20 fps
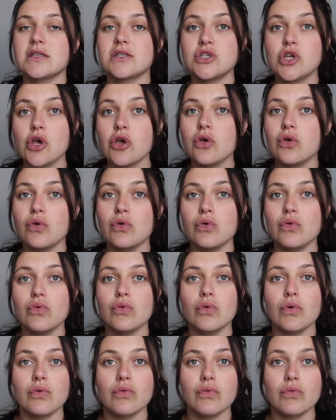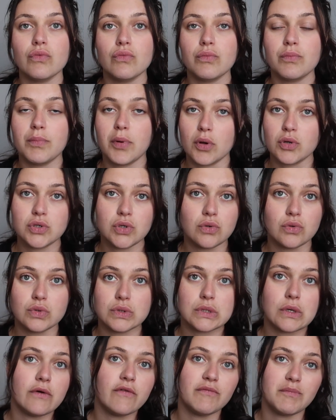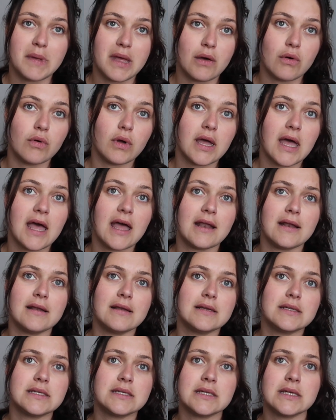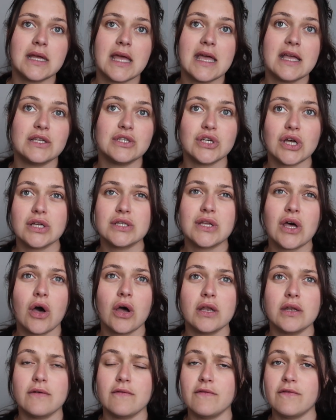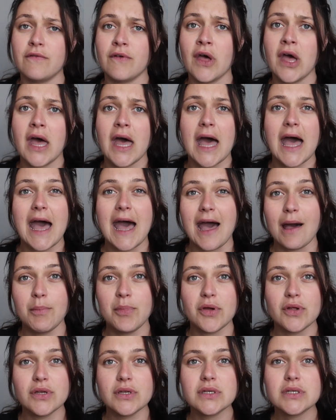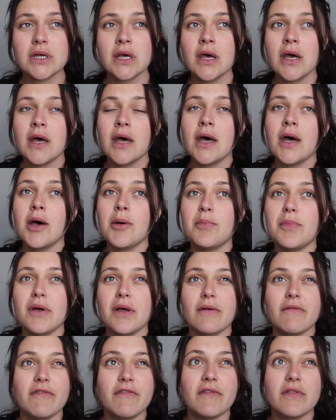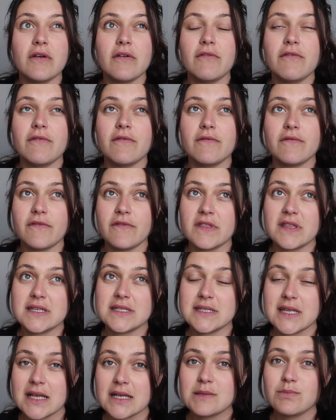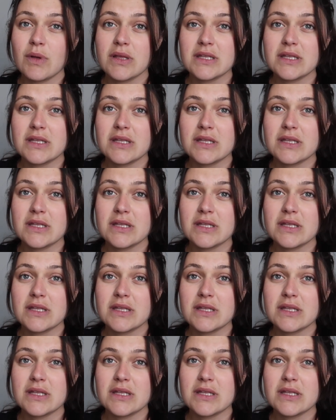two bottles of milk. And it just kind of happened. But for the for the six